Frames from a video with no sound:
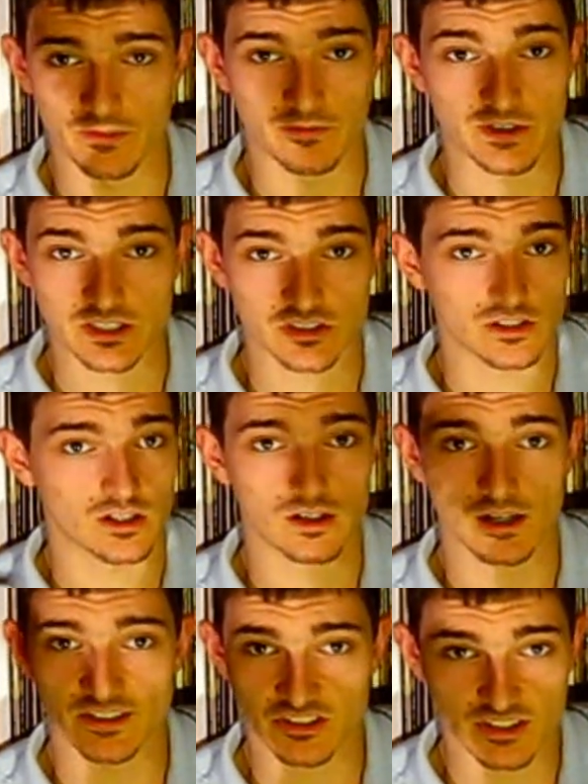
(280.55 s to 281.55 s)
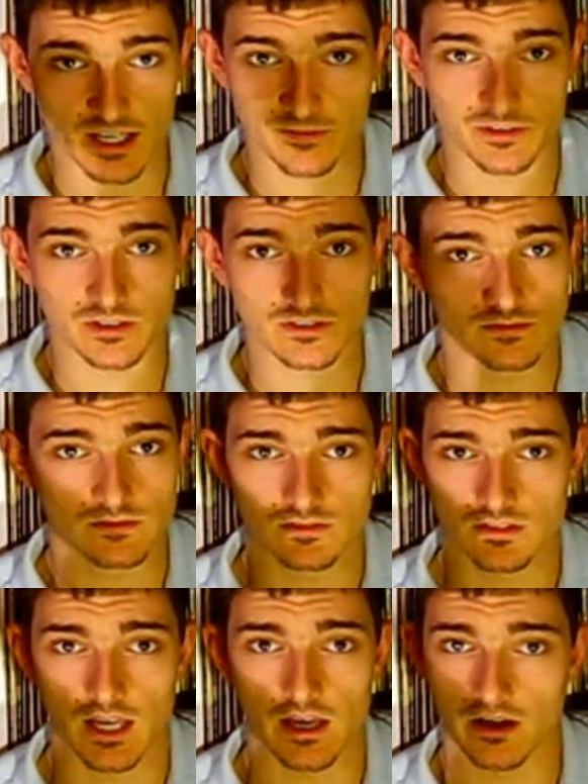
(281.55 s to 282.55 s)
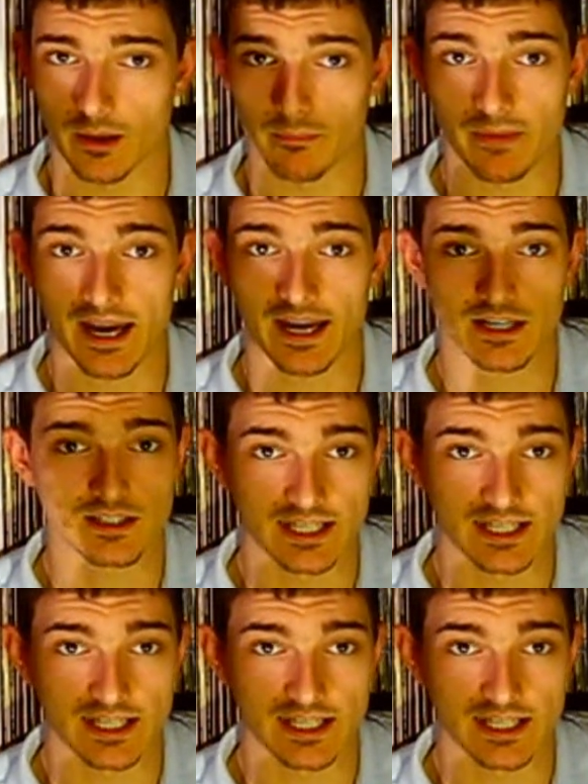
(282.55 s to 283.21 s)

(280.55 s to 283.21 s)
Vista, 7, uh, Mac,